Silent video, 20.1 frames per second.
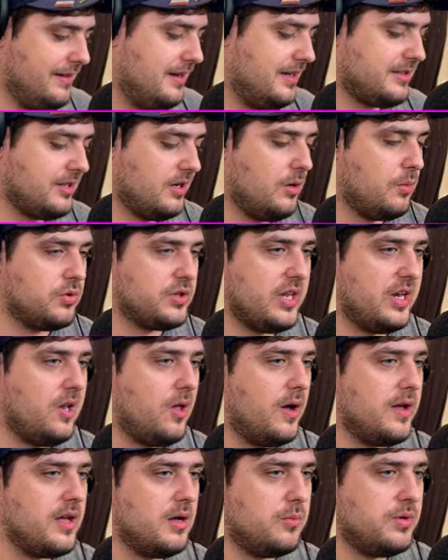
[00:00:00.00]
I don't know what the
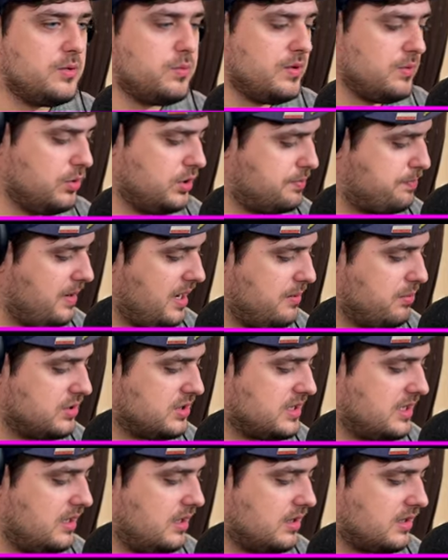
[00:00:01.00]
light. Which, which button was
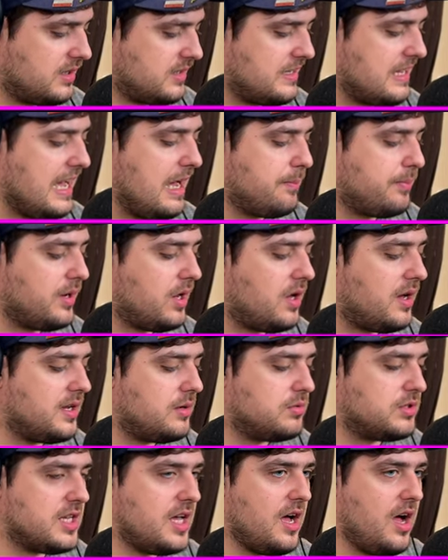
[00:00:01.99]
the cab light?
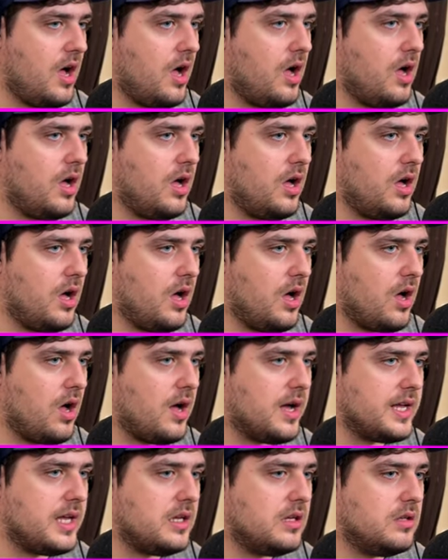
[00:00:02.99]
Was it
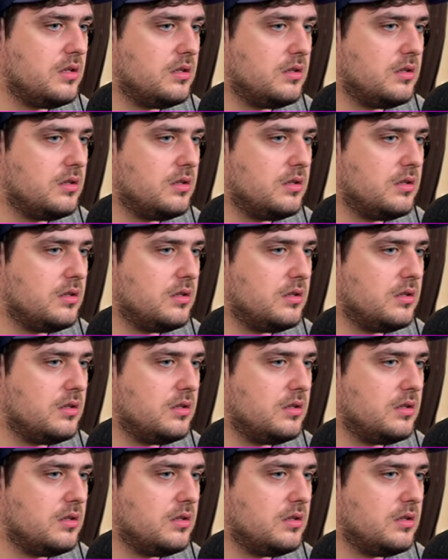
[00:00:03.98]
I?